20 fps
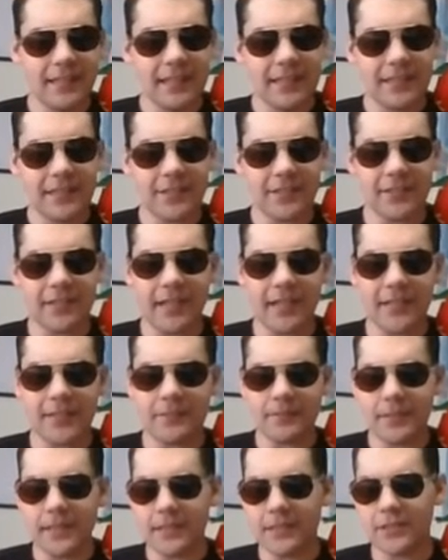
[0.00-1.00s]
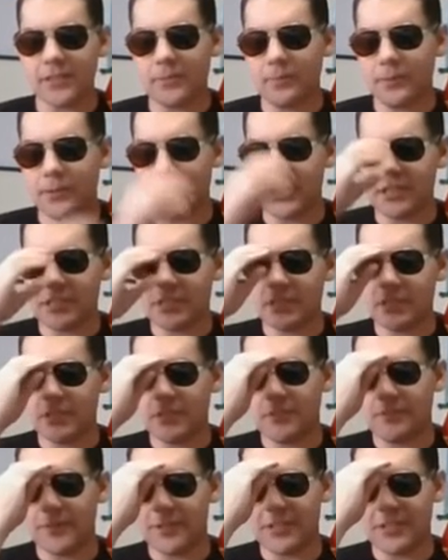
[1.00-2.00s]
turned out to be super ch-
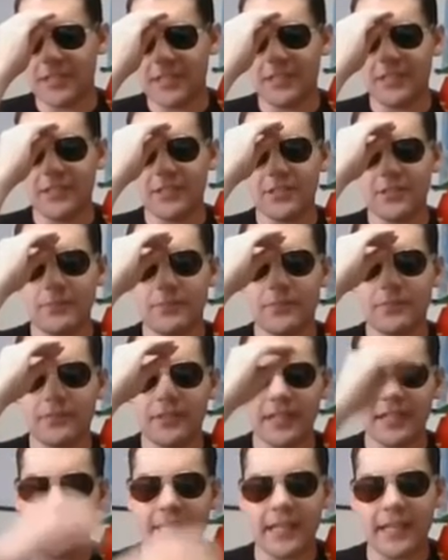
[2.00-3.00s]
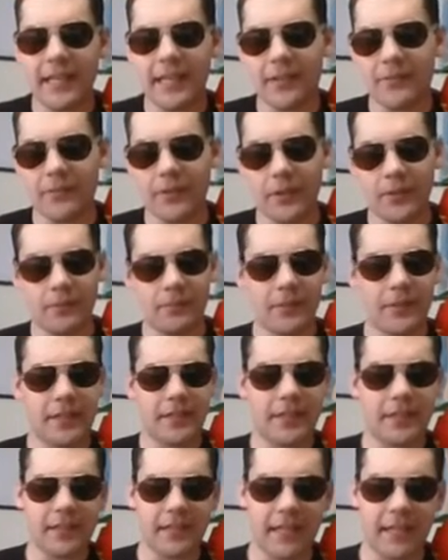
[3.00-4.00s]
super chill and super fun to hang out with. But
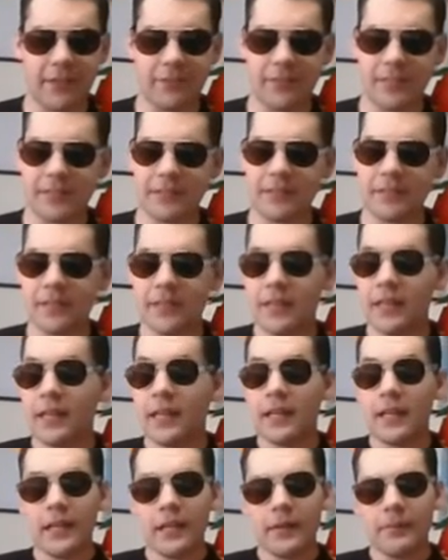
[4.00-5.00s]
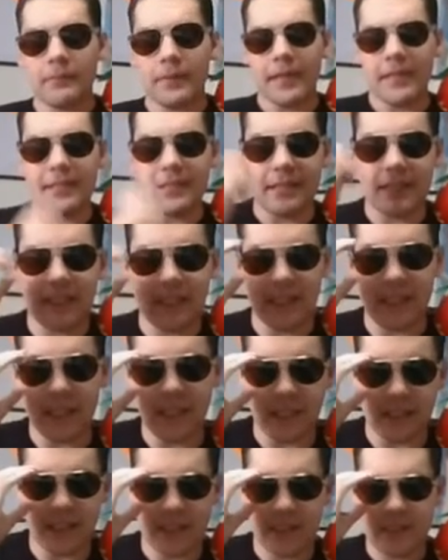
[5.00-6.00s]
uh, yeah, we just basically
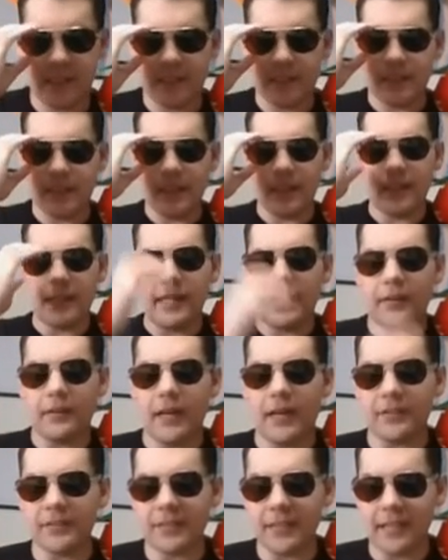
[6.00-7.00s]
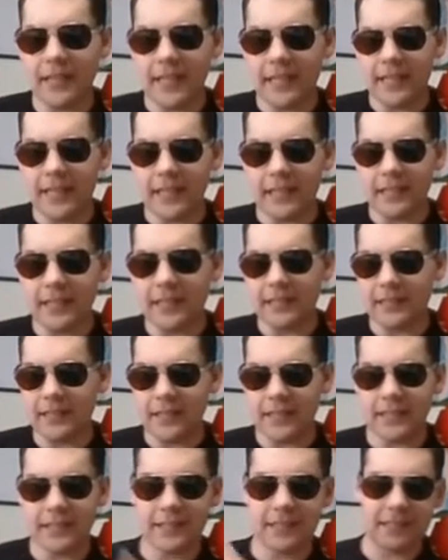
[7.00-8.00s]
like uh, I was like, hey, uh,
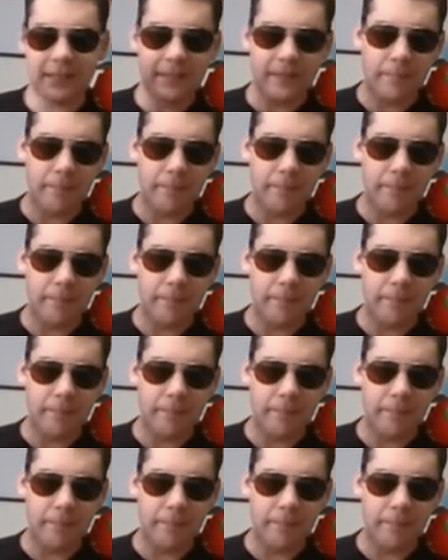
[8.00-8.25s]
let's.